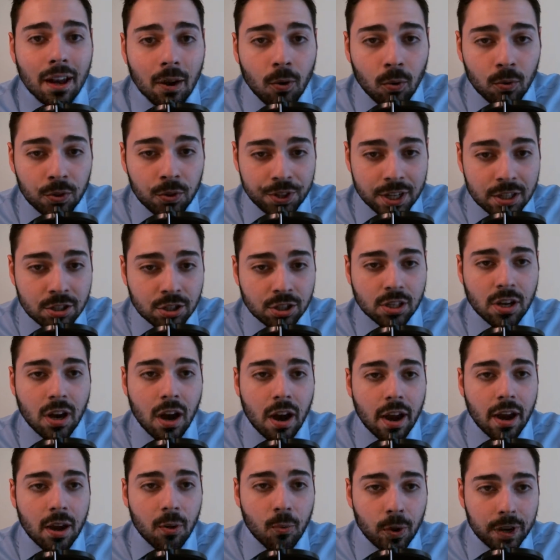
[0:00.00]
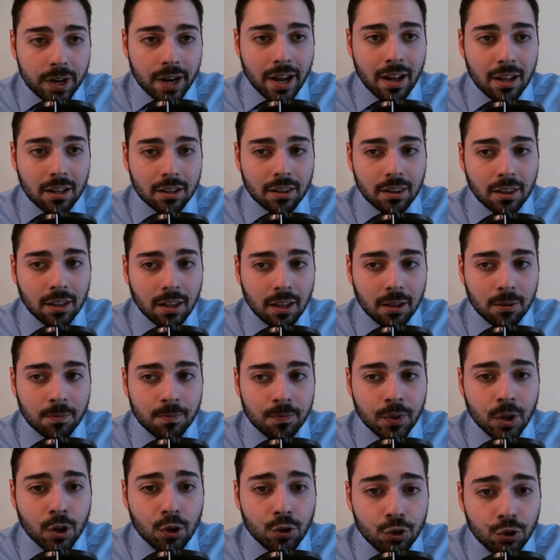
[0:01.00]
this guy, when healthy,
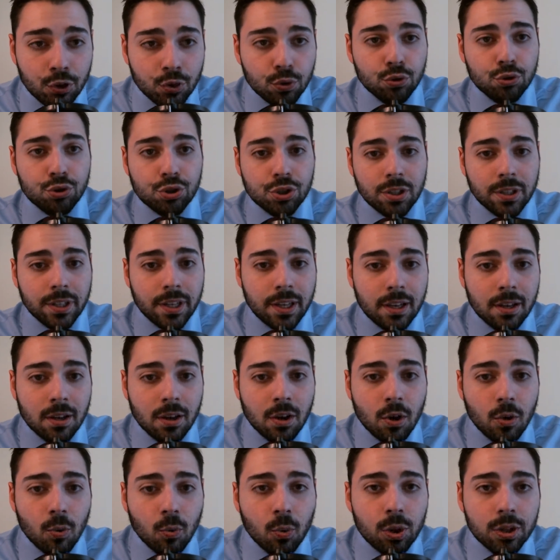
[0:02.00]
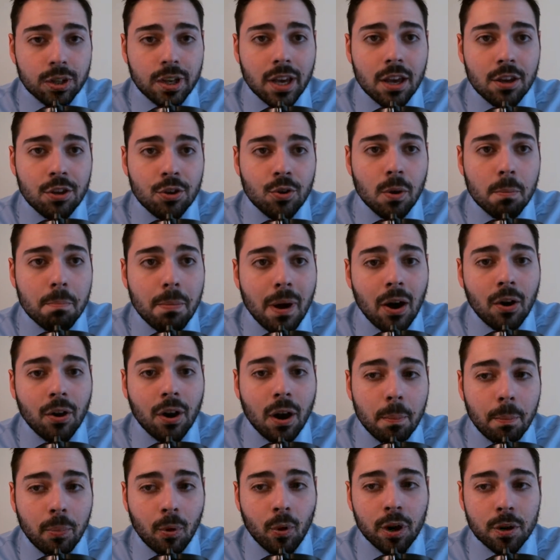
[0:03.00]
usually will get you about a
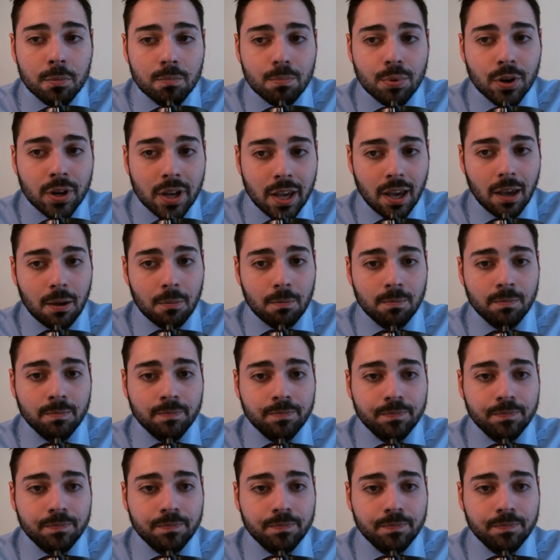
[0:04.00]
point per game.